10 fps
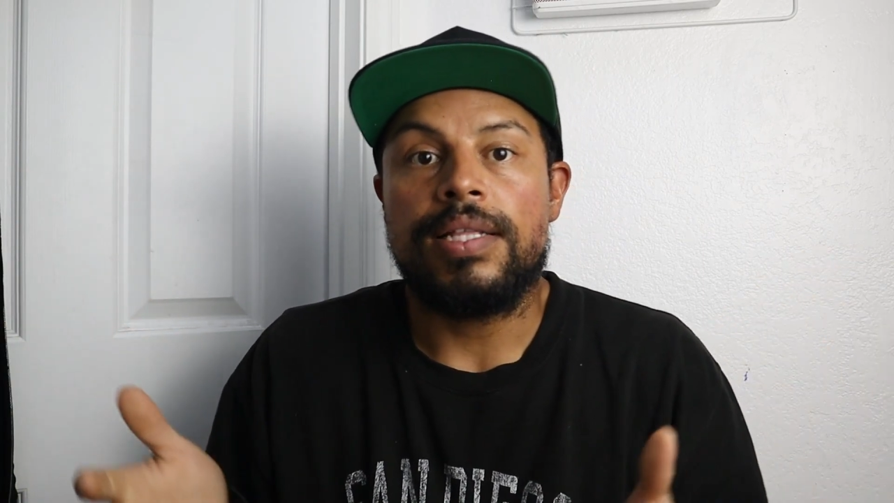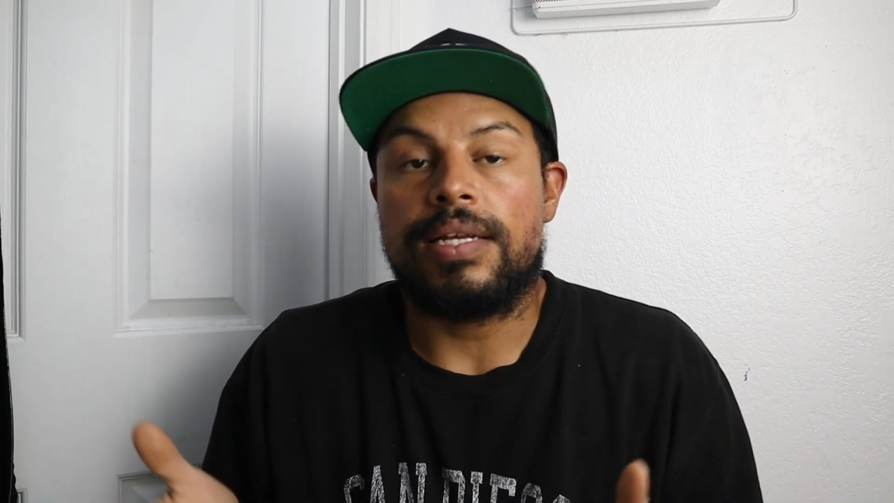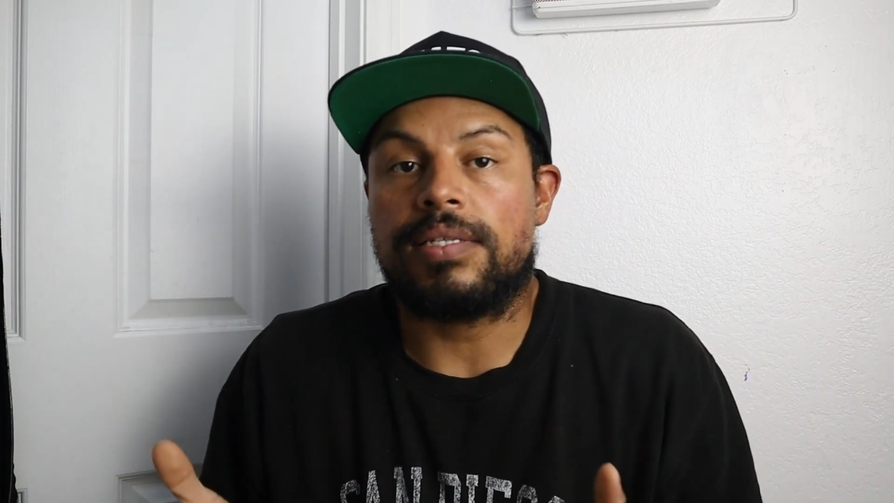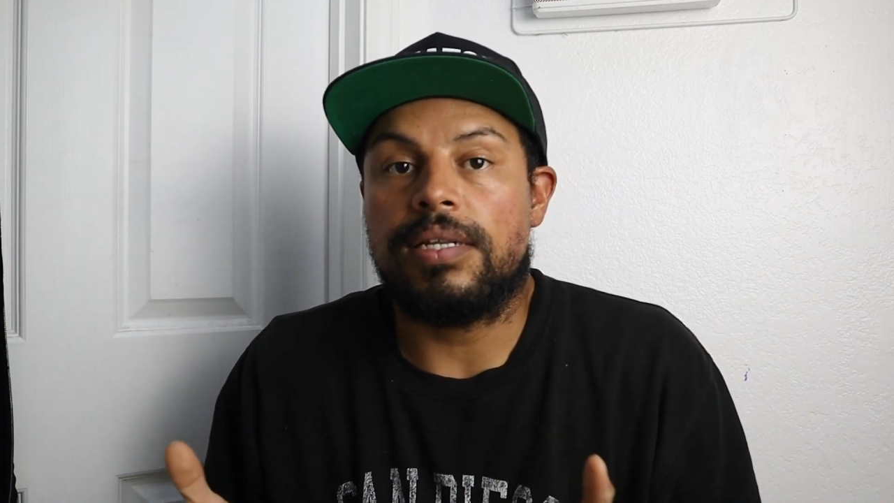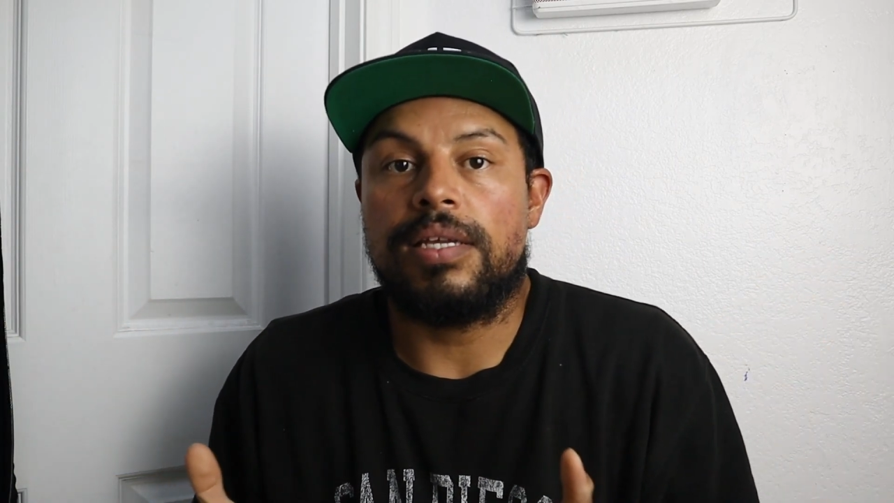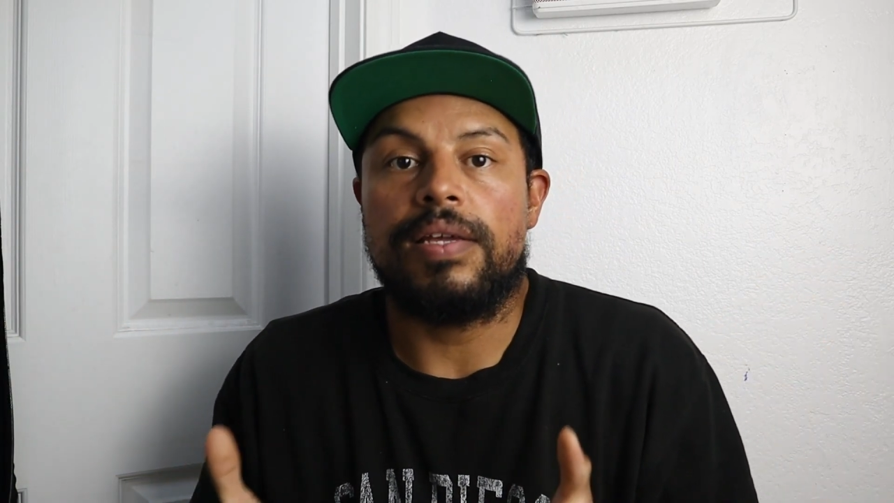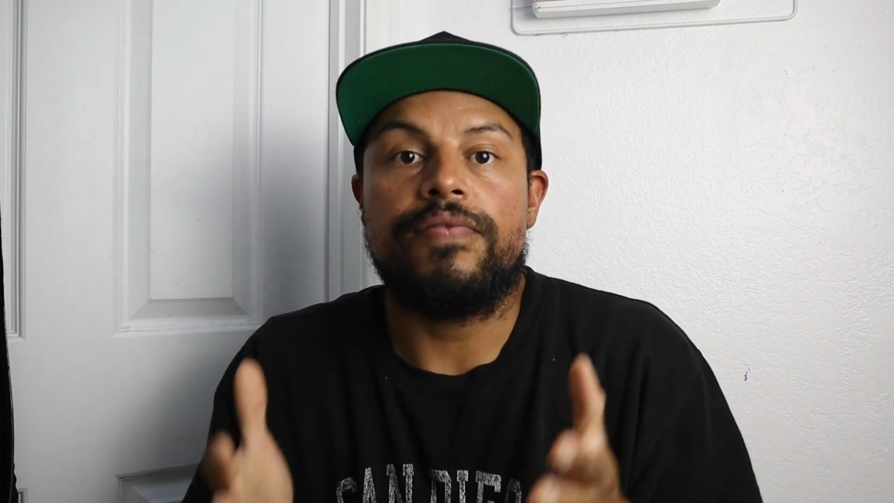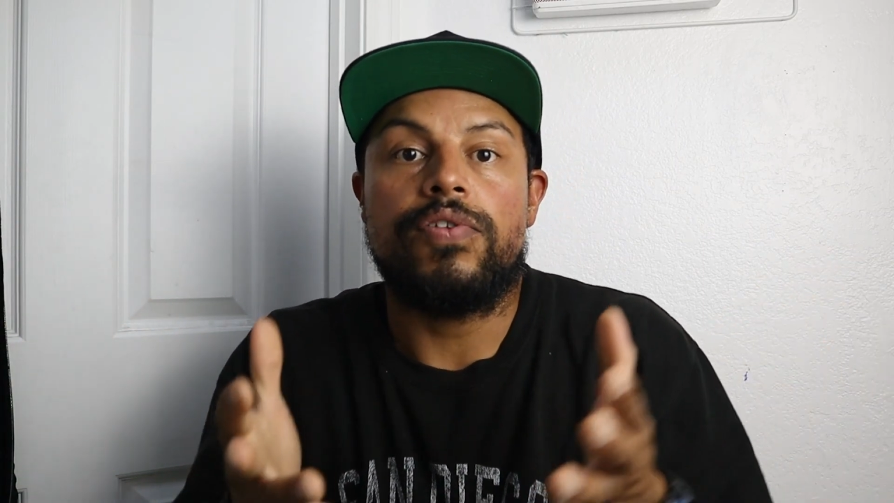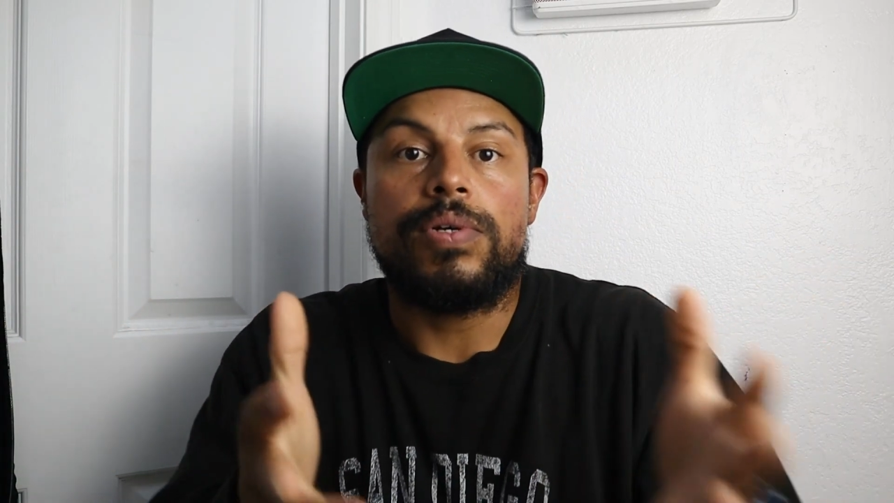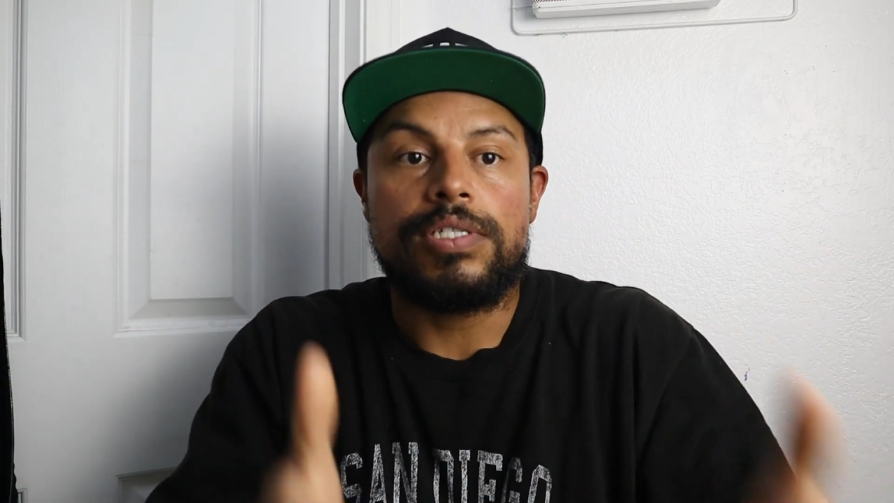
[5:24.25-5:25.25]
that's going to give
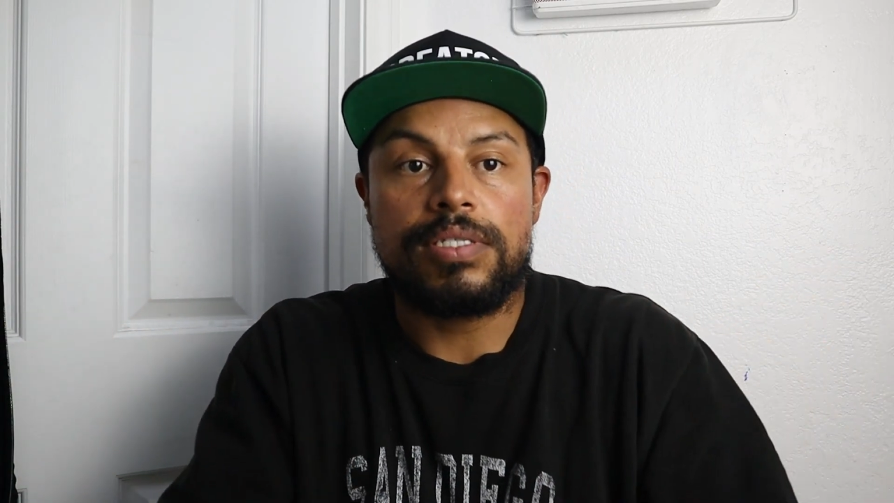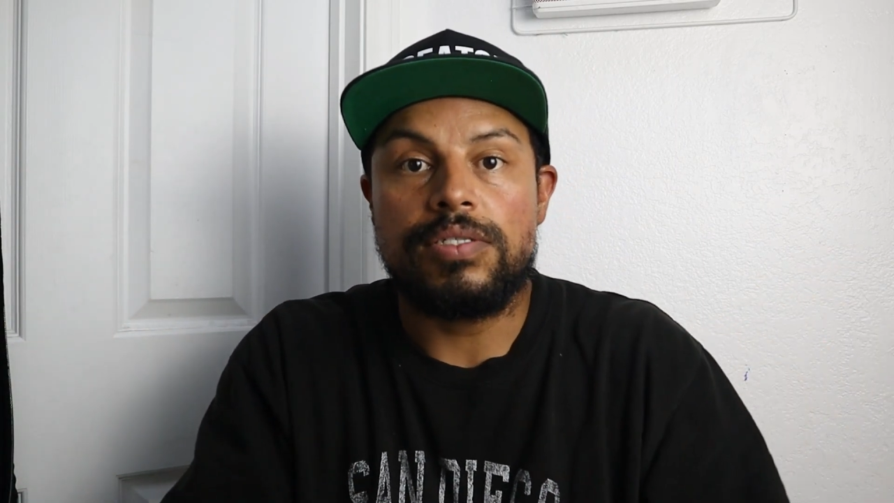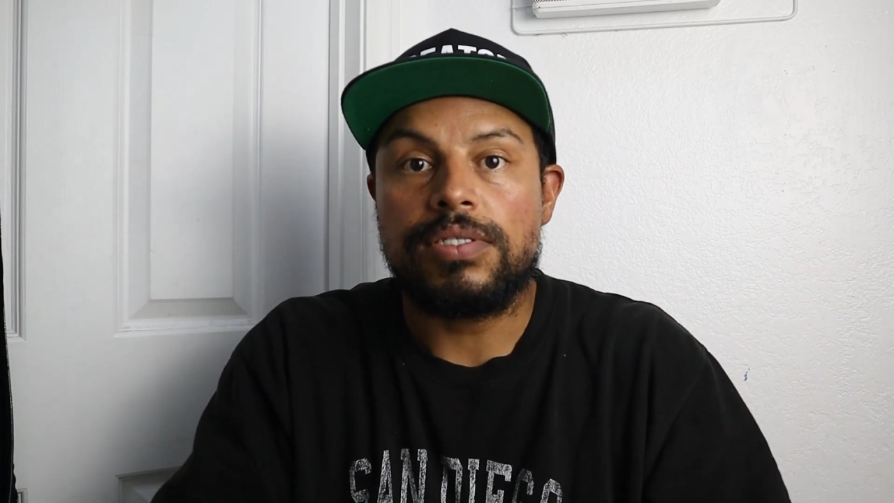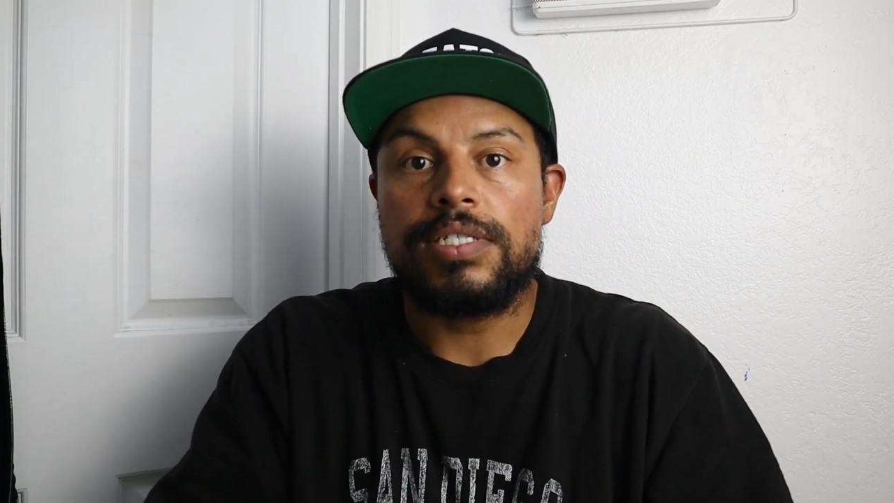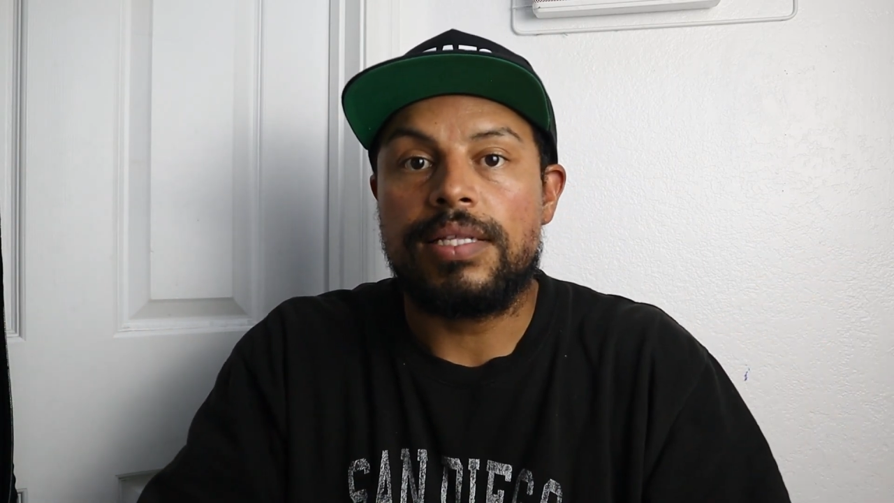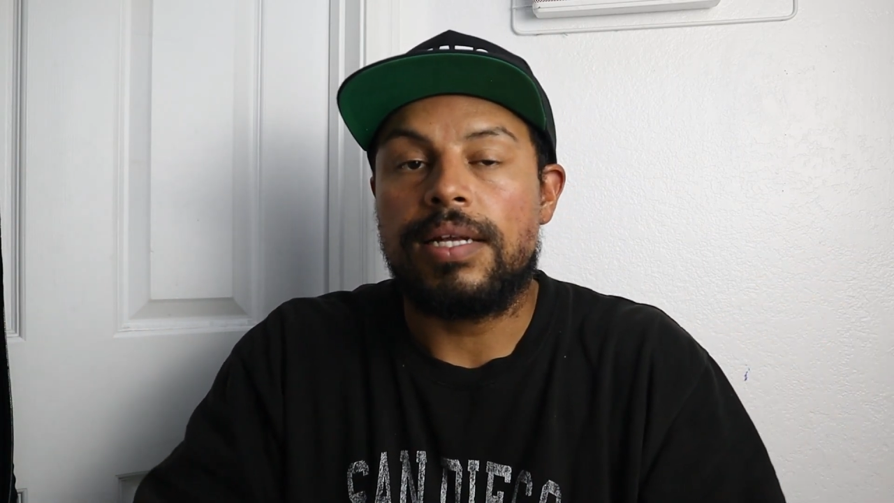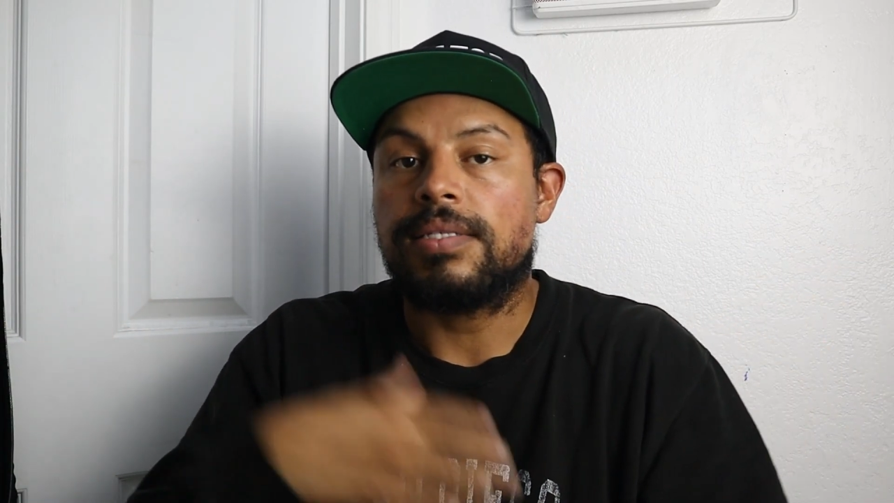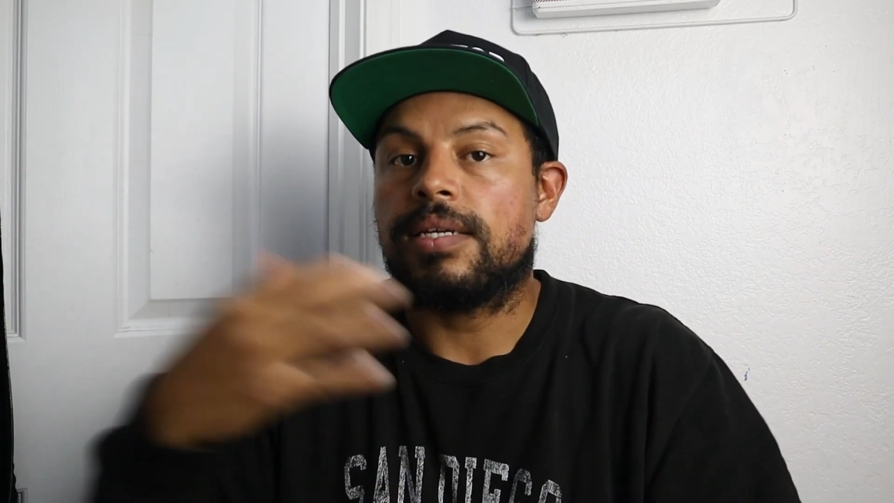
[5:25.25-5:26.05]
you a skill set that's